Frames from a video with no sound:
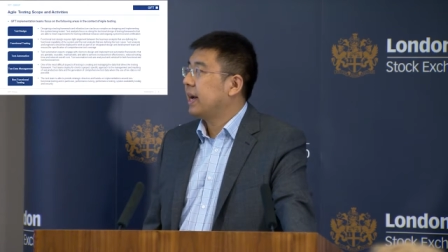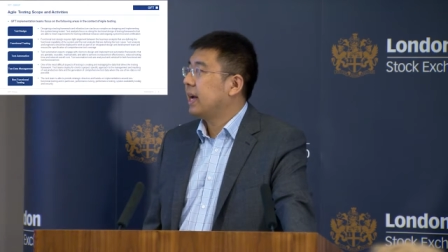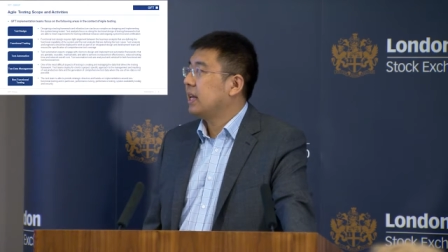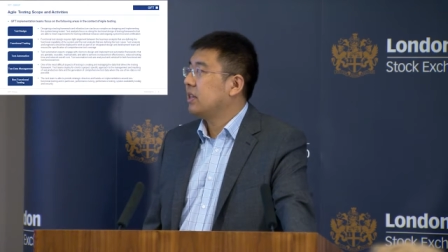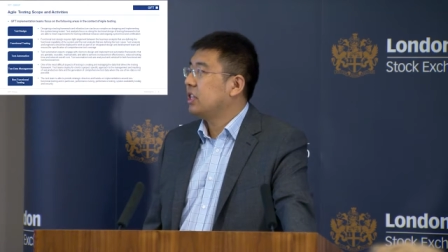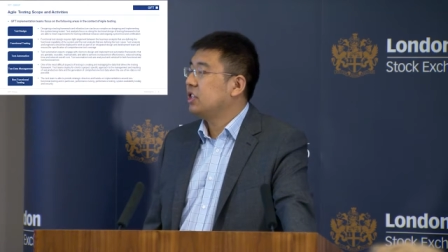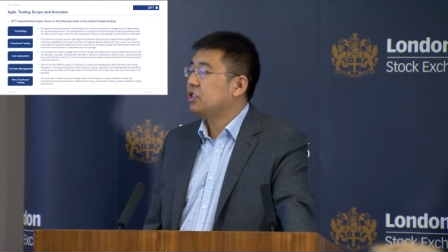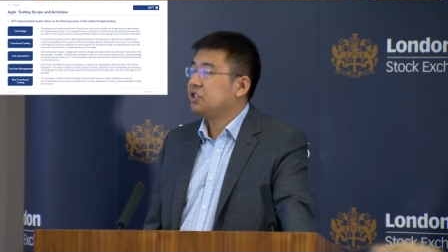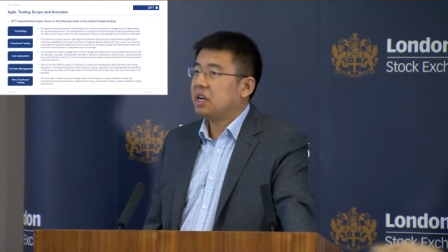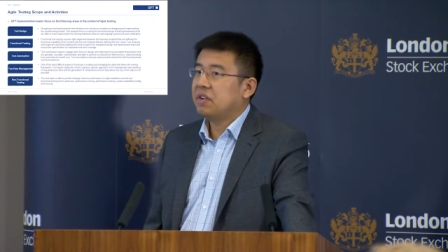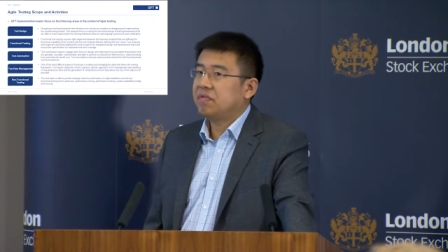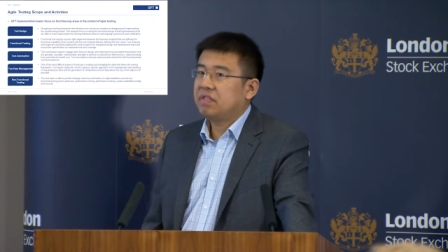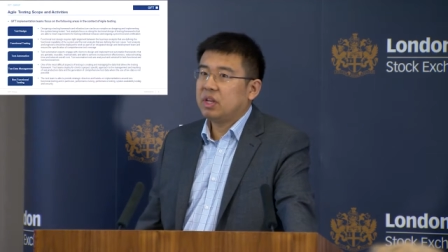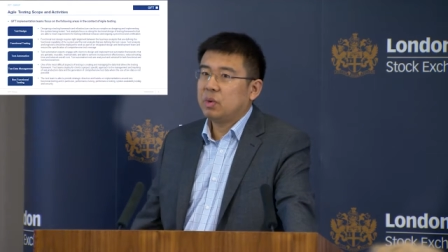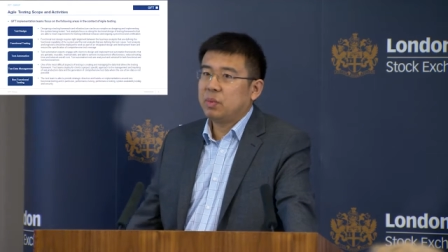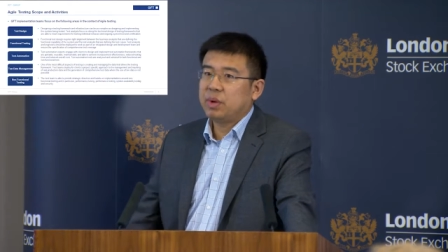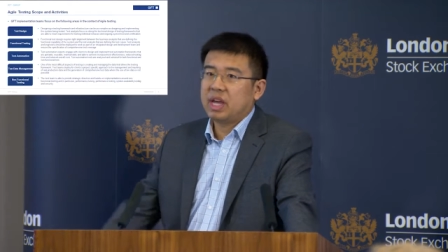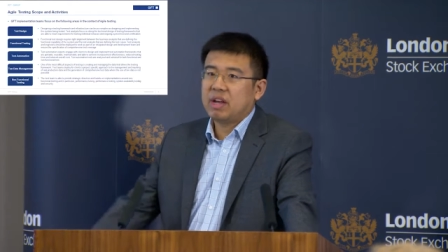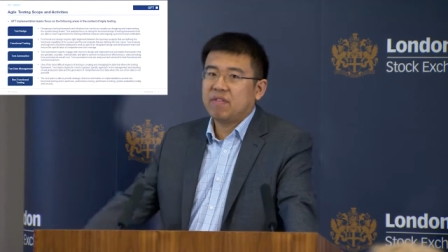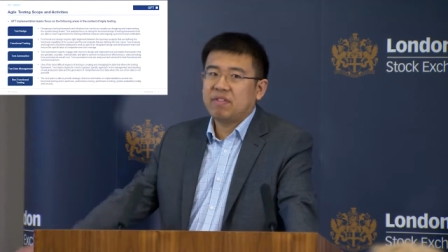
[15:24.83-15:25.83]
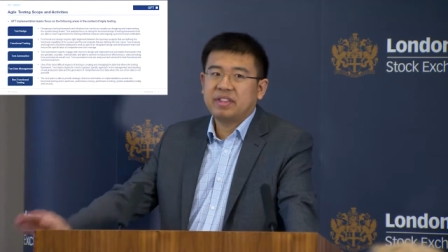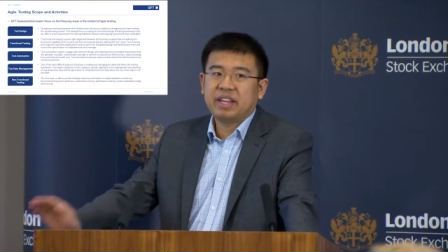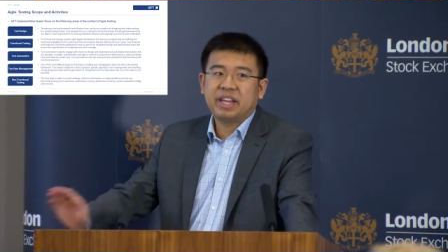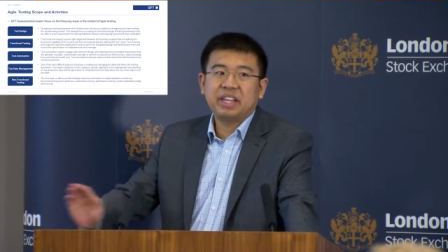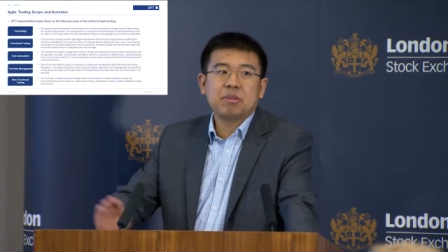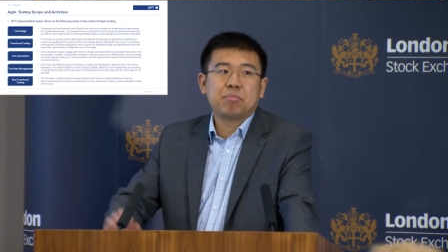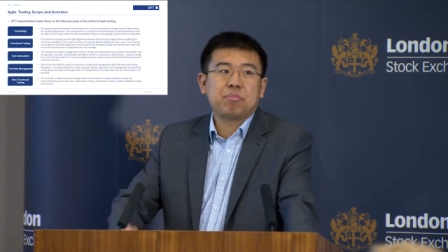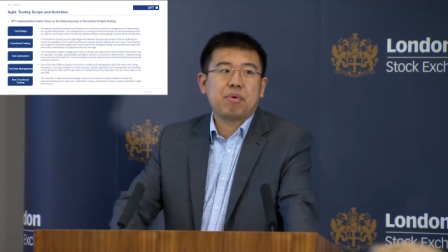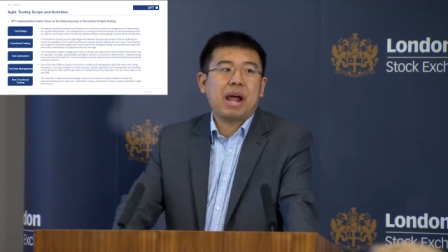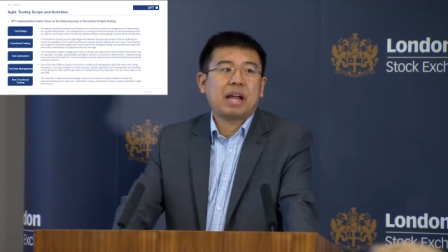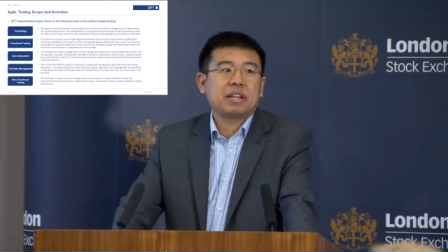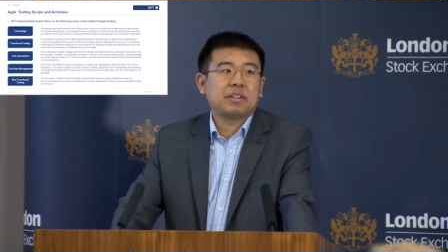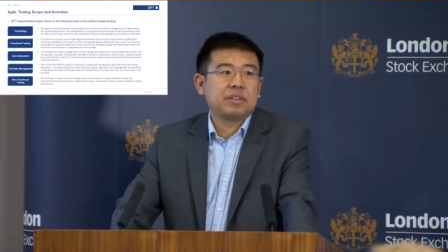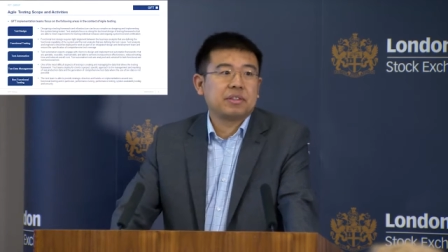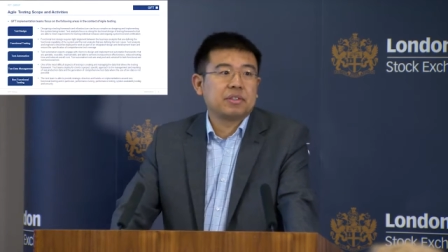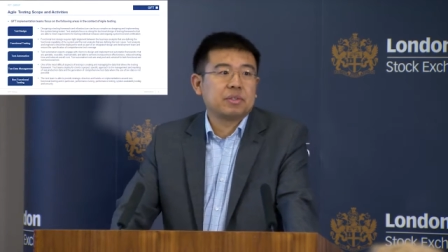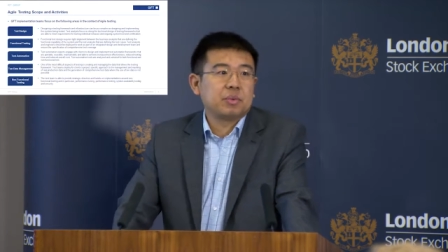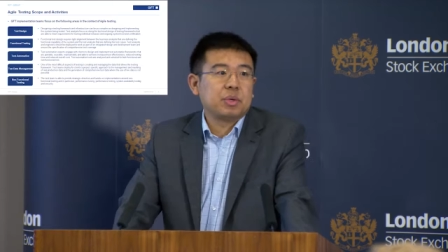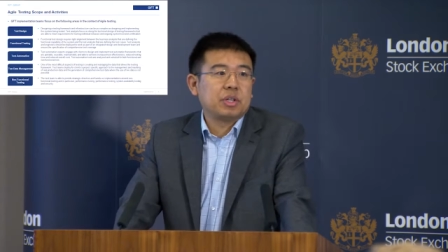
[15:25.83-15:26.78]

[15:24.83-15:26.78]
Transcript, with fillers: And in G F T, we have a data practice,